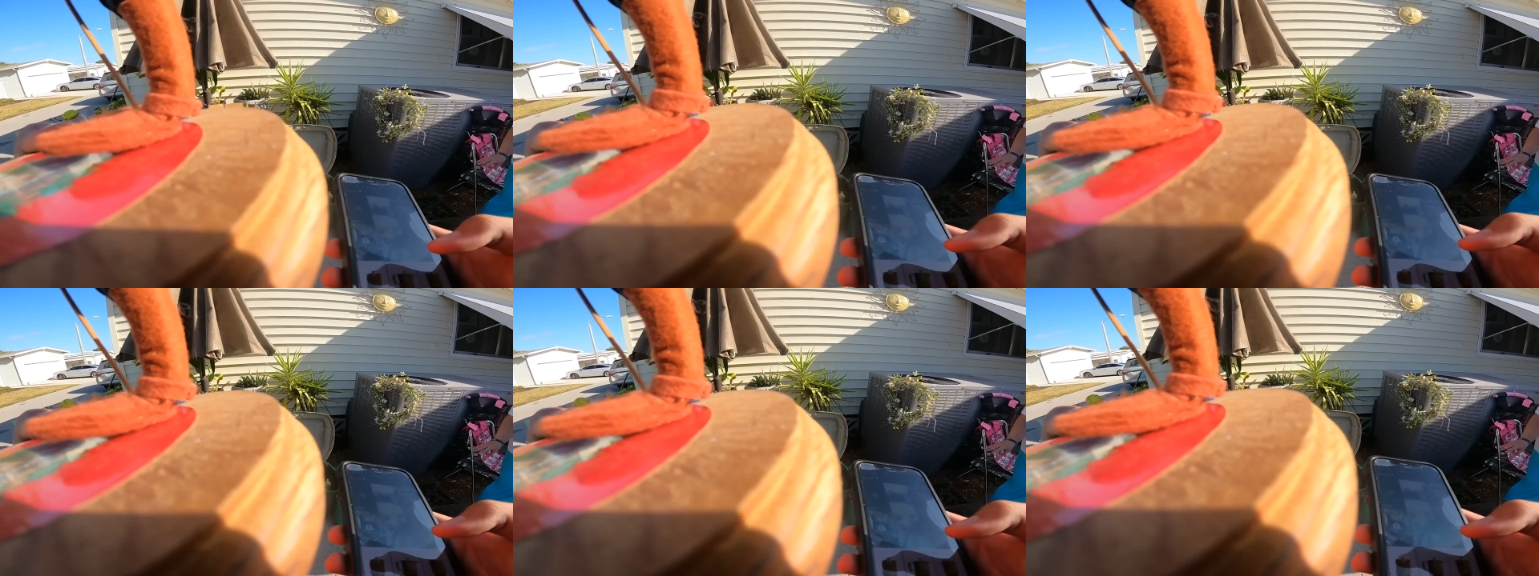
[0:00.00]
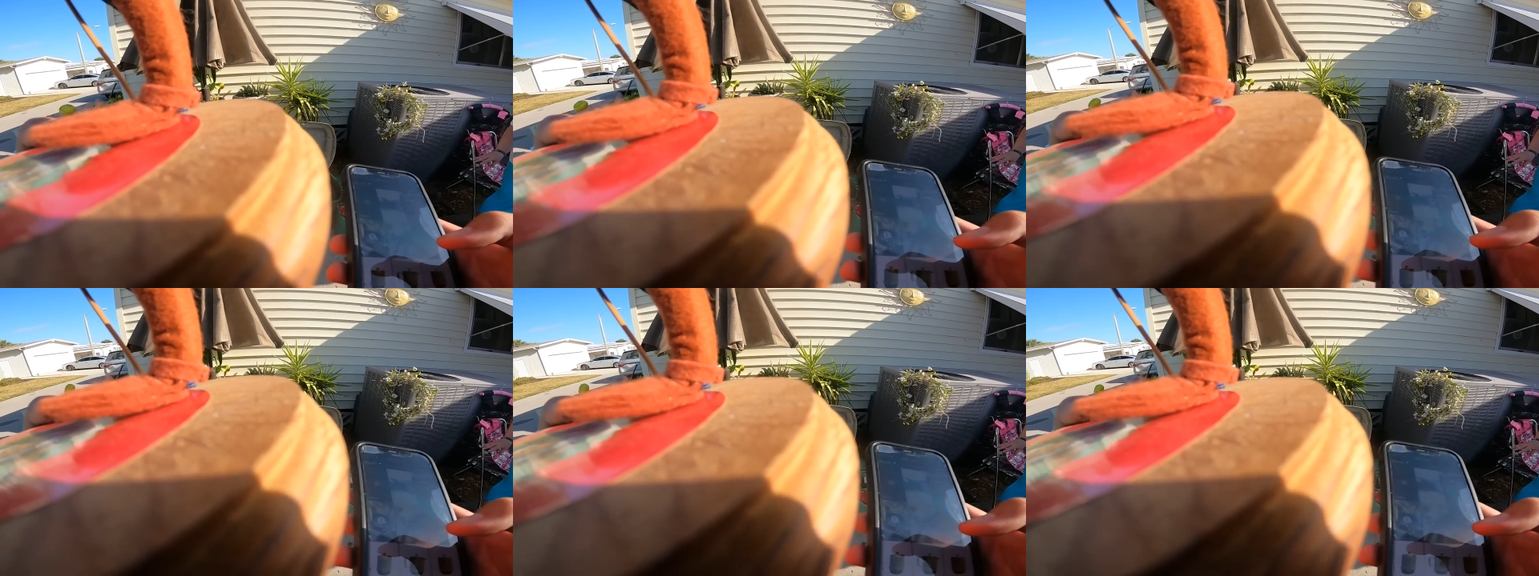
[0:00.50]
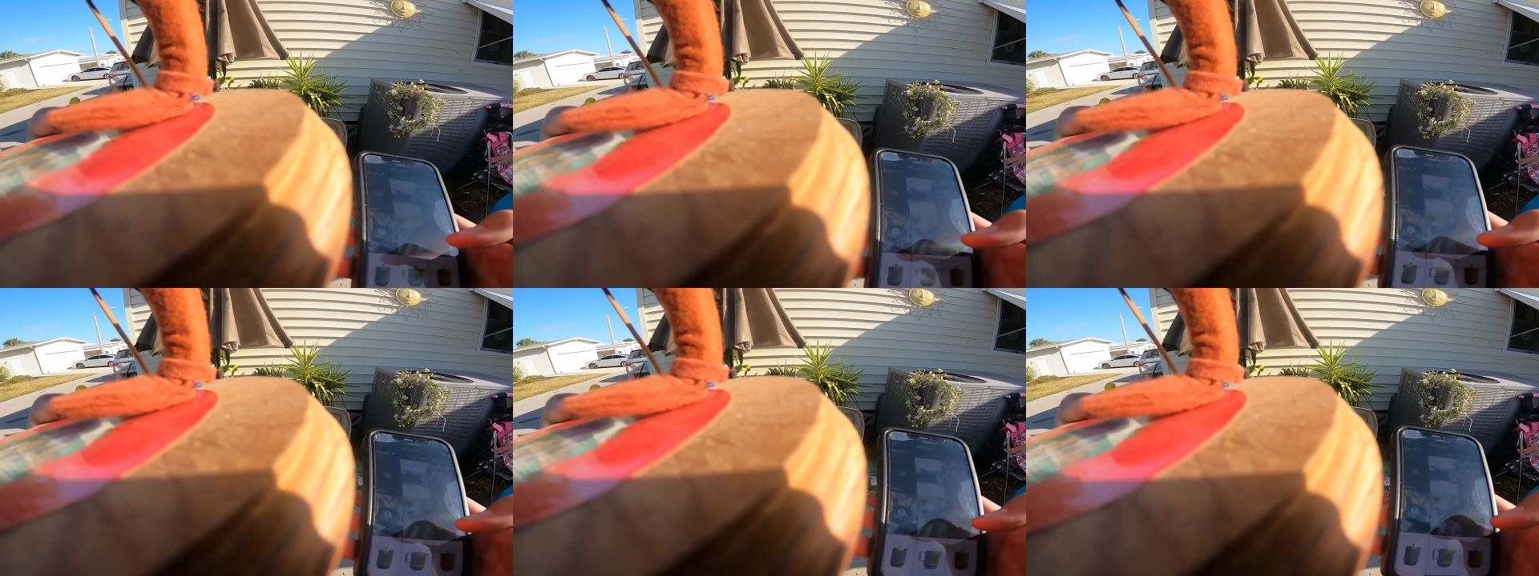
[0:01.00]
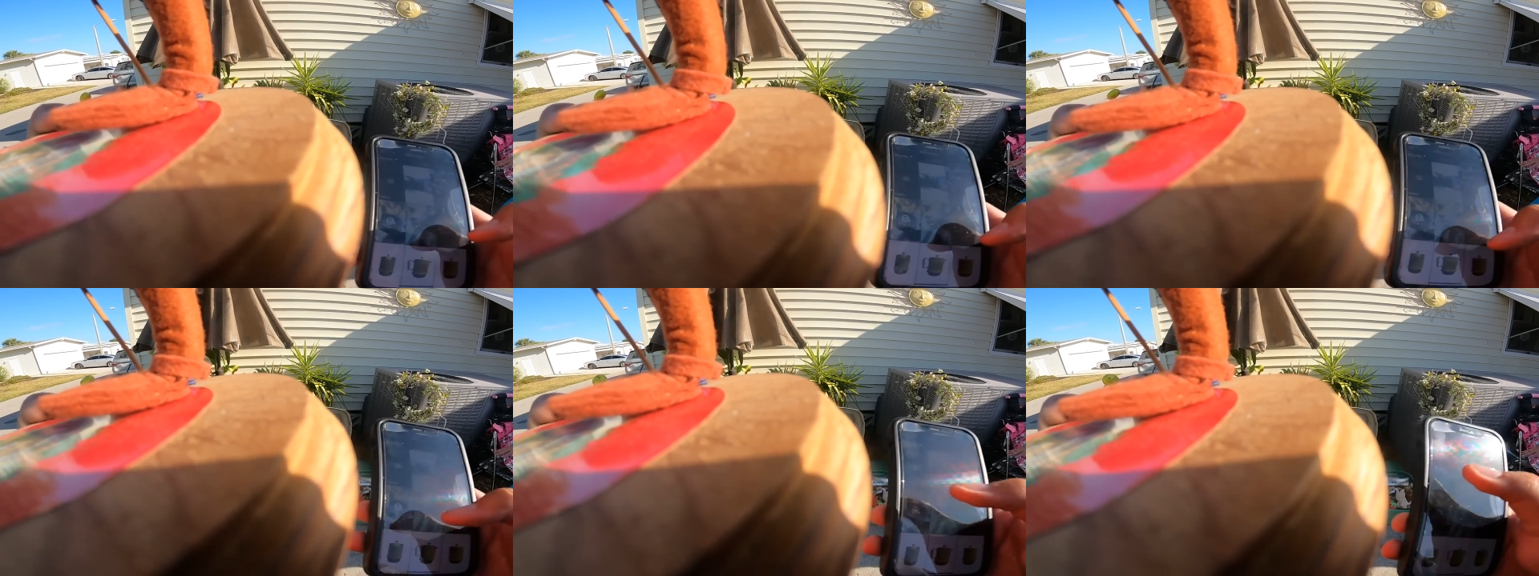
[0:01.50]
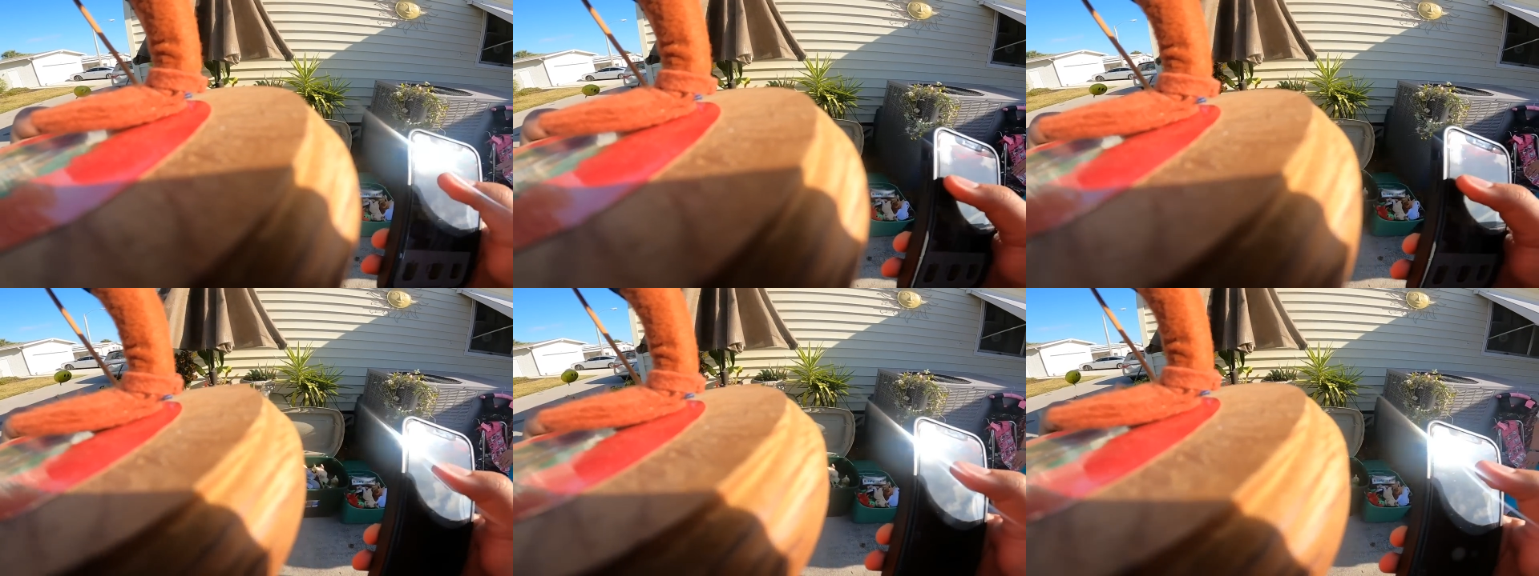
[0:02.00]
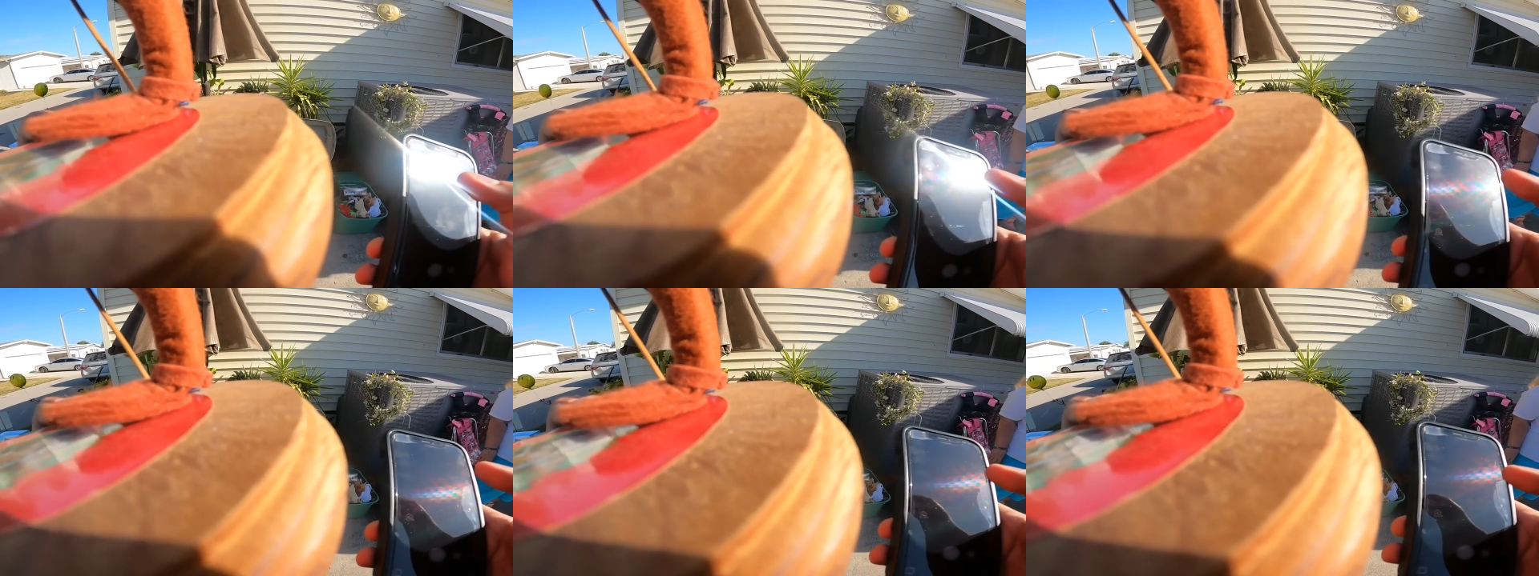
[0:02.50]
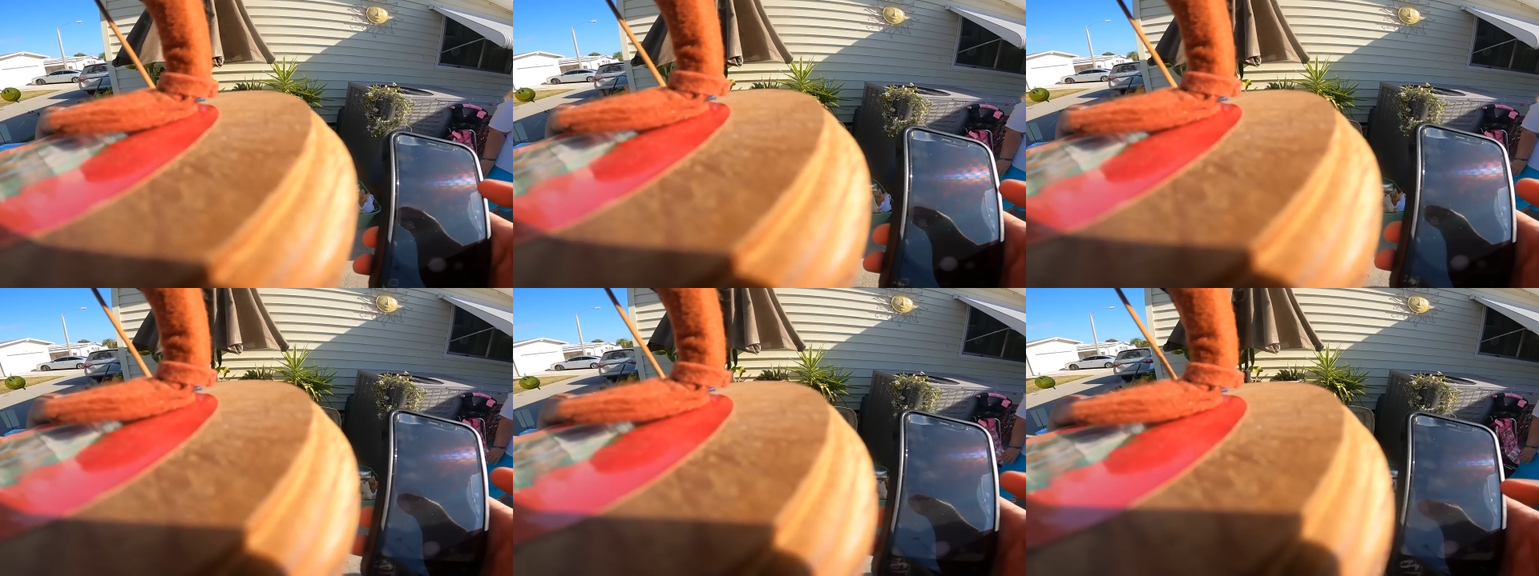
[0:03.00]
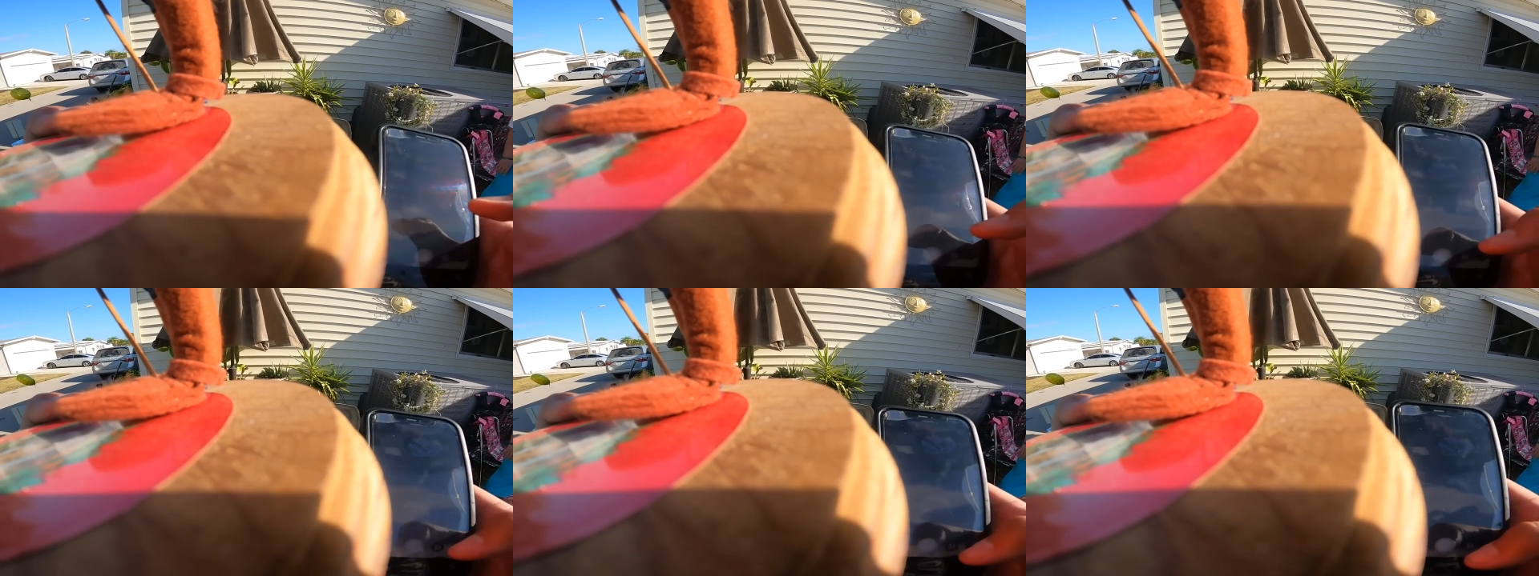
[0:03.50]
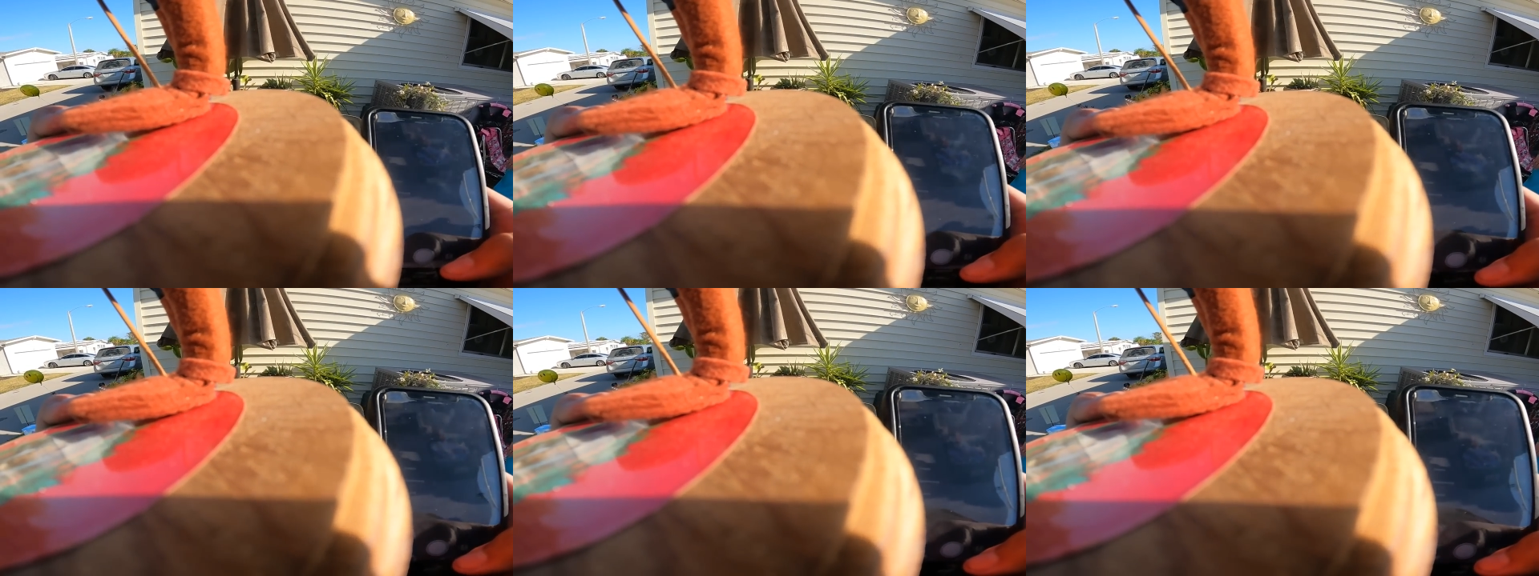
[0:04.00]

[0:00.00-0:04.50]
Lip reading: Nobody's mouth can be seen.